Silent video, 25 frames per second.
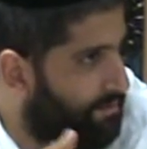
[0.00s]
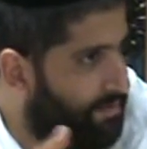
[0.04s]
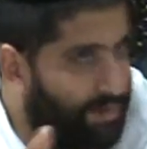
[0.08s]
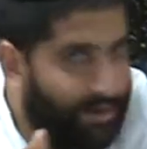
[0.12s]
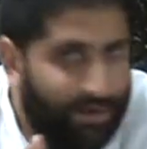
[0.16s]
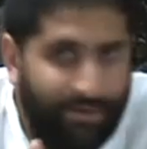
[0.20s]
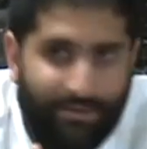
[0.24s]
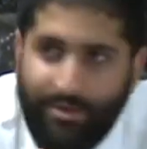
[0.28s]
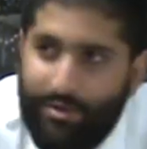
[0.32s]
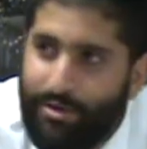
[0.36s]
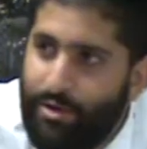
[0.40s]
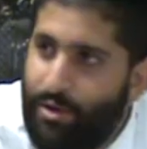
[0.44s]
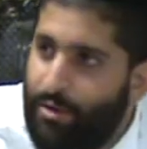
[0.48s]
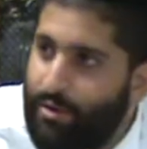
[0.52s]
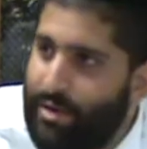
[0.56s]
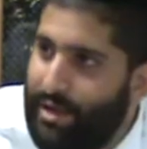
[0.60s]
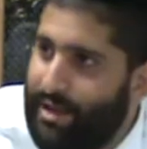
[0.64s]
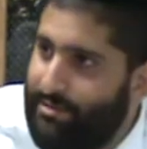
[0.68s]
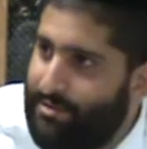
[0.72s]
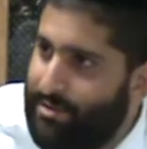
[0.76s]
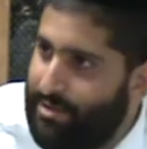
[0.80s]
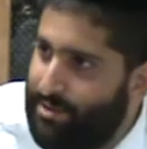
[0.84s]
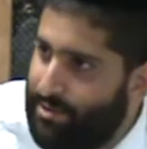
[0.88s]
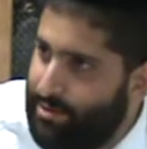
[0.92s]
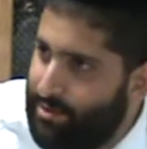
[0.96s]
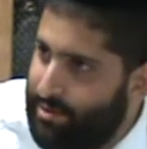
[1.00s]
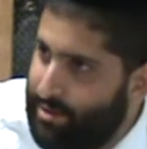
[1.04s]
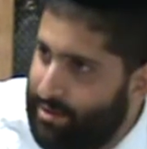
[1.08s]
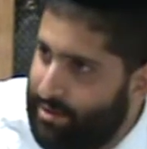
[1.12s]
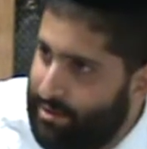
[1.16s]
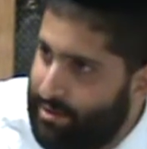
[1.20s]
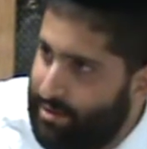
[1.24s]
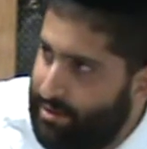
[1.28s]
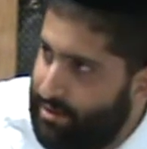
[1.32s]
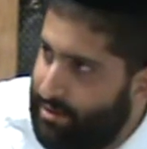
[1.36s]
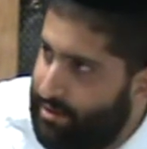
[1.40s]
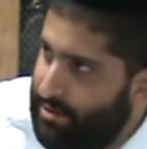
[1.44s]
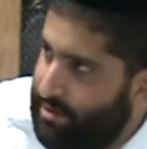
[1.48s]
They don't even know they have to do it.
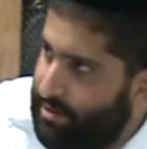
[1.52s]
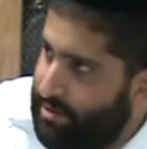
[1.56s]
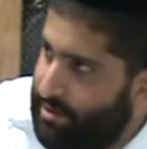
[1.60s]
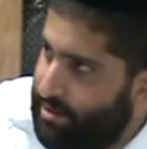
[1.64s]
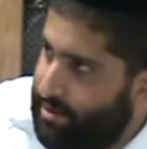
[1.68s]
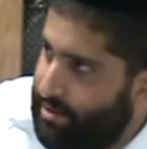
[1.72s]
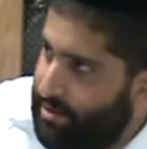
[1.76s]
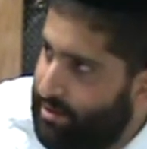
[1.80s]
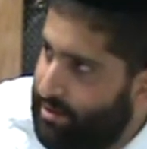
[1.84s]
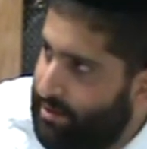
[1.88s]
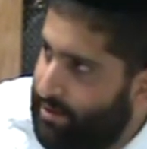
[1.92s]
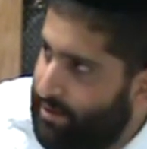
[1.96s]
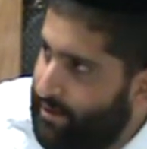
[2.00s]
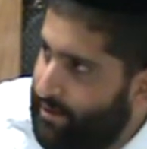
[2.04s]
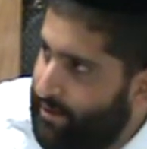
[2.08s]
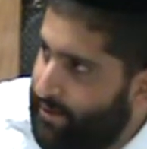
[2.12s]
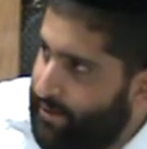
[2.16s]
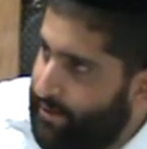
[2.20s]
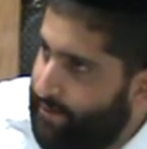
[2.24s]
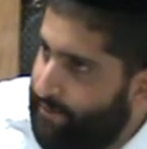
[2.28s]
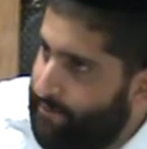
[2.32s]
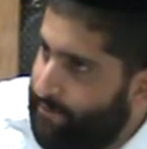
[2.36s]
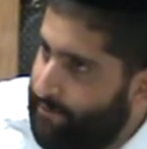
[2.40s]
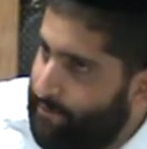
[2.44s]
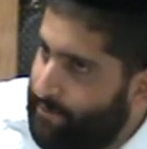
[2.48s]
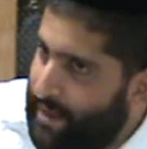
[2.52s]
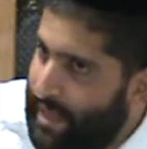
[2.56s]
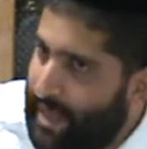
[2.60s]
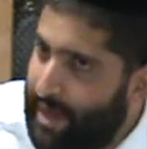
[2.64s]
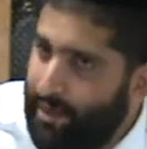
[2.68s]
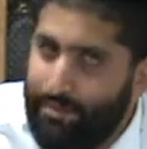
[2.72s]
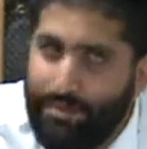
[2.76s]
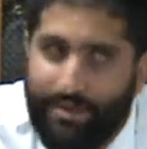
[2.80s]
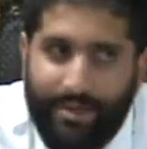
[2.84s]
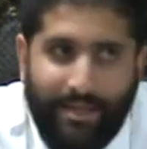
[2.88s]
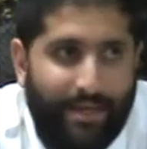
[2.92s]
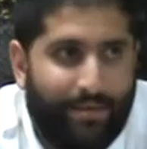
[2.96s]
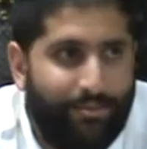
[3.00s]
How
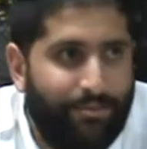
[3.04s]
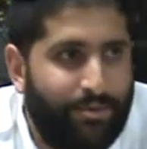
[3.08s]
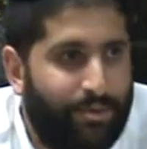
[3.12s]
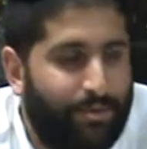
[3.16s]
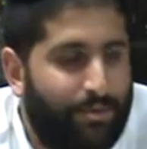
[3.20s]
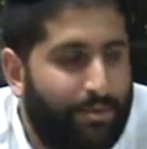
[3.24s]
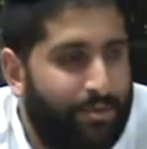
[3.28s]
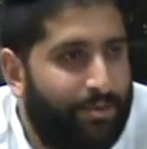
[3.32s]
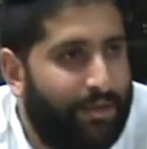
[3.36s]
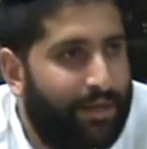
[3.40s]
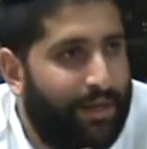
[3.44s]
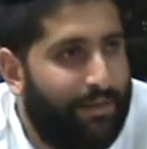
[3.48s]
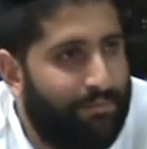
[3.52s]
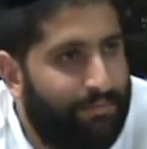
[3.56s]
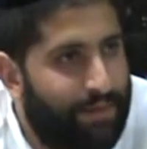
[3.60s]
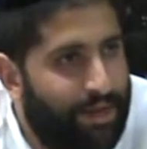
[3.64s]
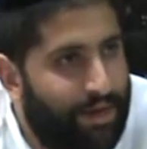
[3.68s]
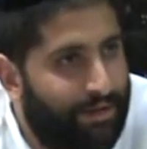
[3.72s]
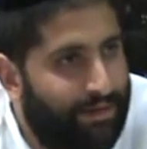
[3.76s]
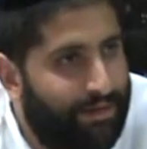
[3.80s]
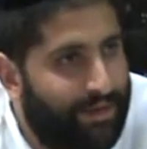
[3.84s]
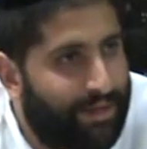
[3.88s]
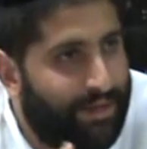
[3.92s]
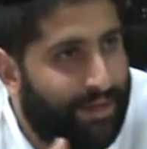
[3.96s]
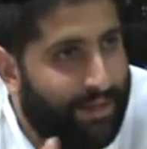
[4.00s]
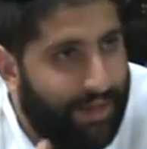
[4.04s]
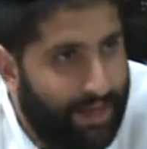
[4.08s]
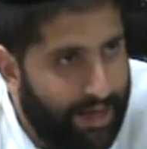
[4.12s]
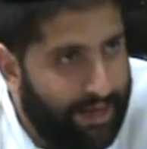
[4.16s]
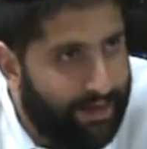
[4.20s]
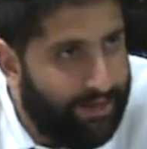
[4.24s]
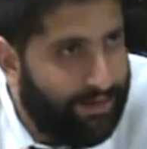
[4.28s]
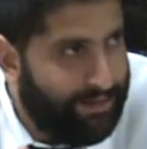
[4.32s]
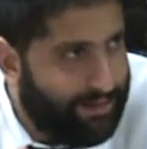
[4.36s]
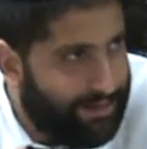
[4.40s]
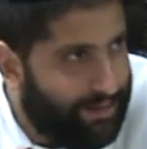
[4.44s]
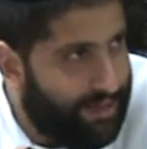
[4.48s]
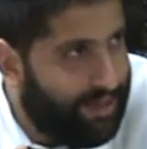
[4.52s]
many times do people get married
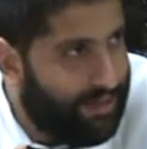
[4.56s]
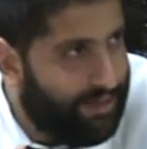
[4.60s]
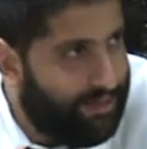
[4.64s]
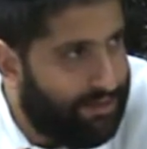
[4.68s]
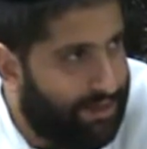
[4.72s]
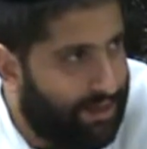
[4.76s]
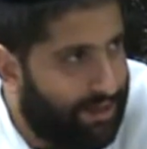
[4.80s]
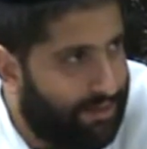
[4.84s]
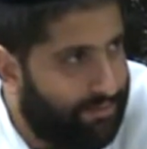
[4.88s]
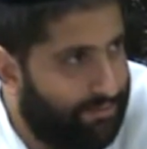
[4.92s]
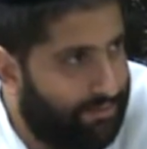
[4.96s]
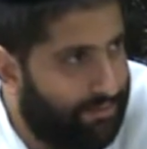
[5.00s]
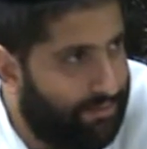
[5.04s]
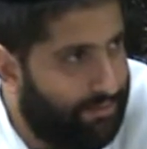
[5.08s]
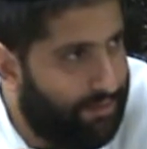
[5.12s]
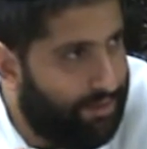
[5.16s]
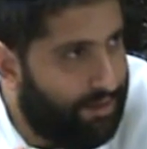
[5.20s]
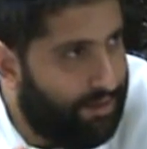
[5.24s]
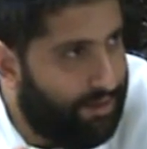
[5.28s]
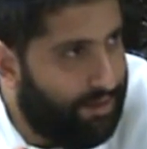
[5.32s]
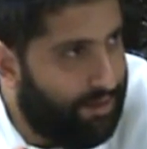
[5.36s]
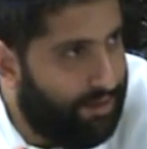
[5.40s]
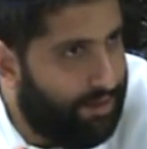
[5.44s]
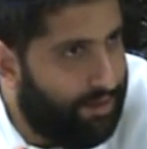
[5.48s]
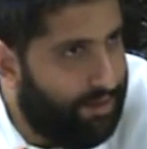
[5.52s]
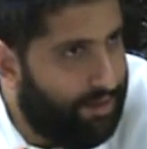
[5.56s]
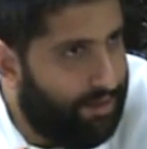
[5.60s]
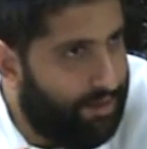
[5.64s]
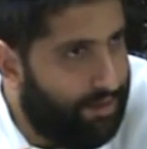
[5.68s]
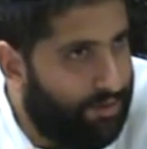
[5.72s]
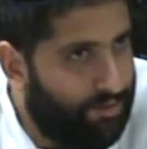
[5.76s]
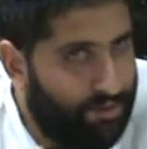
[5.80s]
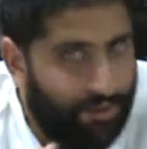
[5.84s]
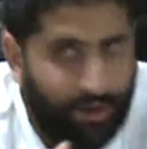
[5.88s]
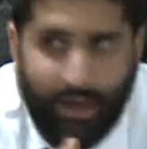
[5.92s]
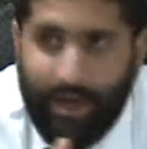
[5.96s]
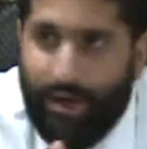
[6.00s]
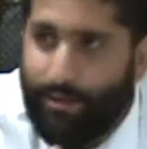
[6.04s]
again a second time?
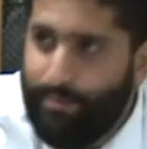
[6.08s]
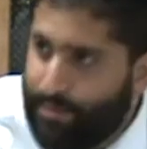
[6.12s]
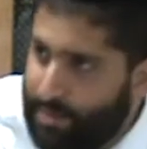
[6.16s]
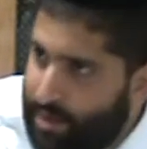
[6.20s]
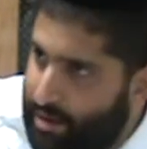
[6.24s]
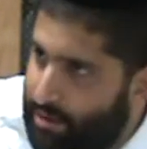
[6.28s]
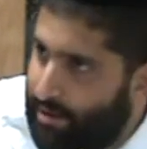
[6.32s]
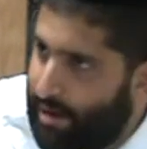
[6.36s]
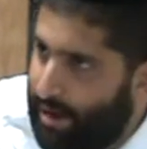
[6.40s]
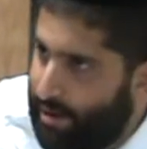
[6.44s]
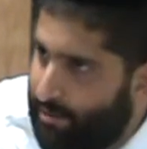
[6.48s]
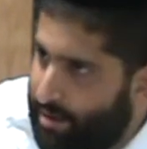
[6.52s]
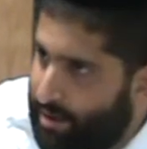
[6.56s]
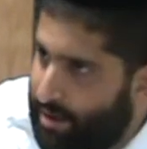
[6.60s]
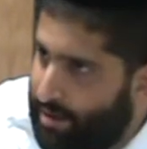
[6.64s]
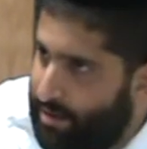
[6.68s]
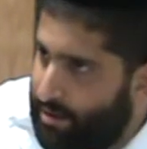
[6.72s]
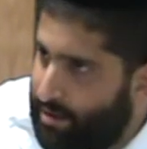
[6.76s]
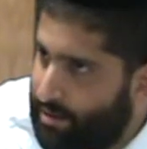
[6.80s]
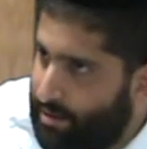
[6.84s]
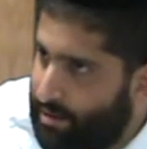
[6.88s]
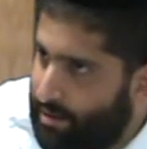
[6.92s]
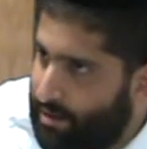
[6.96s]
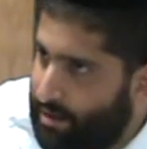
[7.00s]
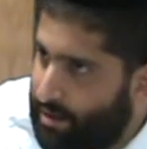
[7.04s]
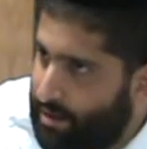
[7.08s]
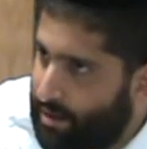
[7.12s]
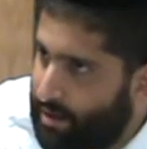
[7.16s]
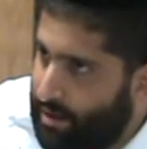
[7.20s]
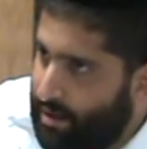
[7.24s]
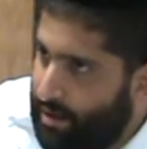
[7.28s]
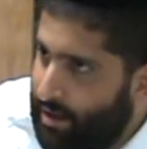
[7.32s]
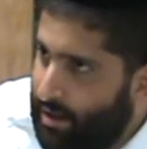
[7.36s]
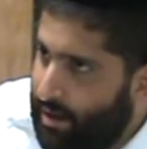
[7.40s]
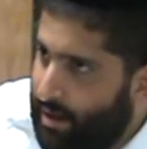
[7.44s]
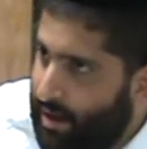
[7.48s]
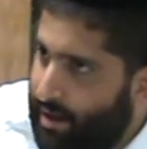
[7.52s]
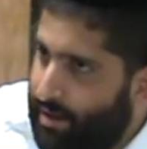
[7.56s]
They come to a rabbi,
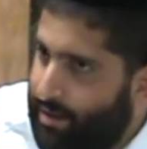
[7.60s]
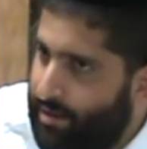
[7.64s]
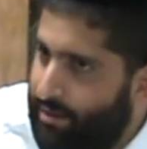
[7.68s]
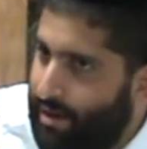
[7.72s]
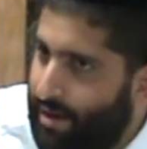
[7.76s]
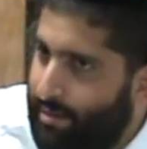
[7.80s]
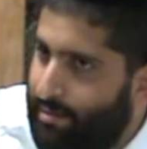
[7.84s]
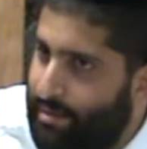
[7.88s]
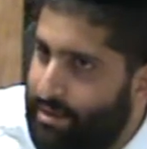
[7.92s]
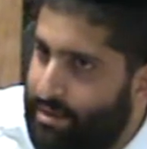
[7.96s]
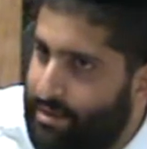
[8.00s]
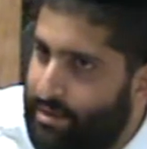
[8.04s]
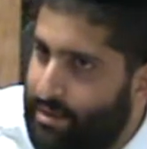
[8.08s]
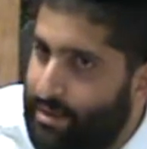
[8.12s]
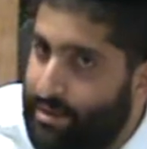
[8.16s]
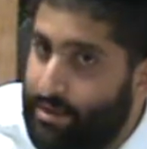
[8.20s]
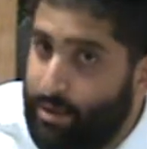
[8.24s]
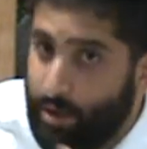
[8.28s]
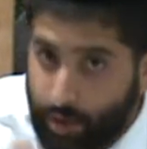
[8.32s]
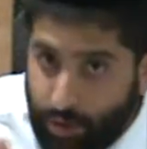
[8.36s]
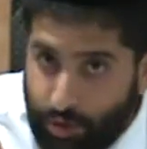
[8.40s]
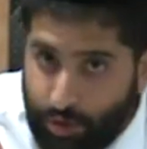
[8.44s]
and the rabbi says, "Are